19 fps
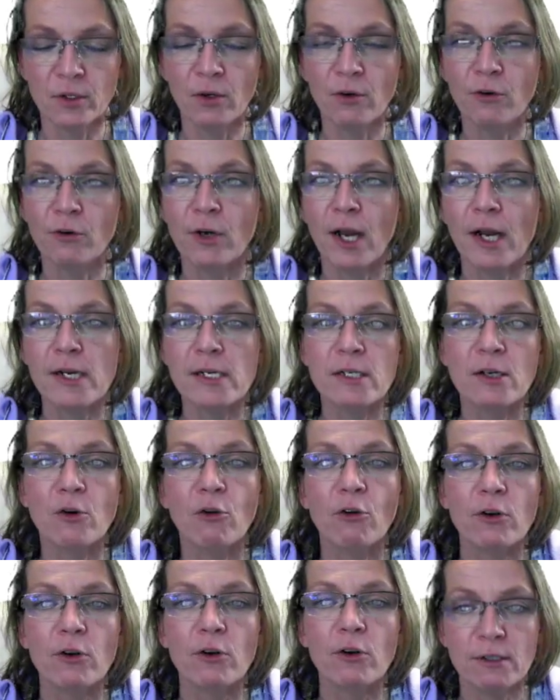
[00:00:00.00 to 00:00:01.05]

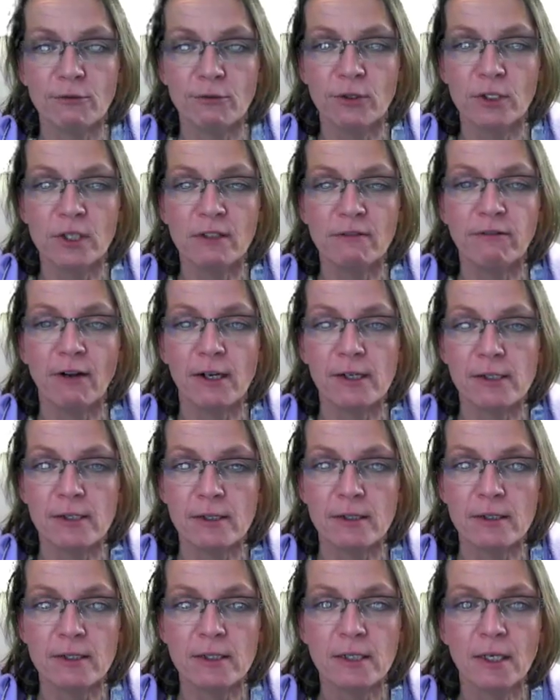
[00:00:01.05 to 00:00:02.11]
synchronize across different
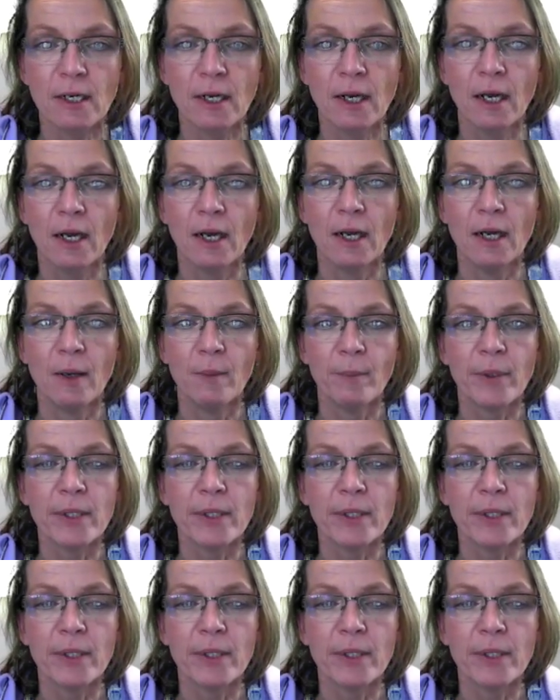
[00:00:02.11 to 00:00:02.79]
devices.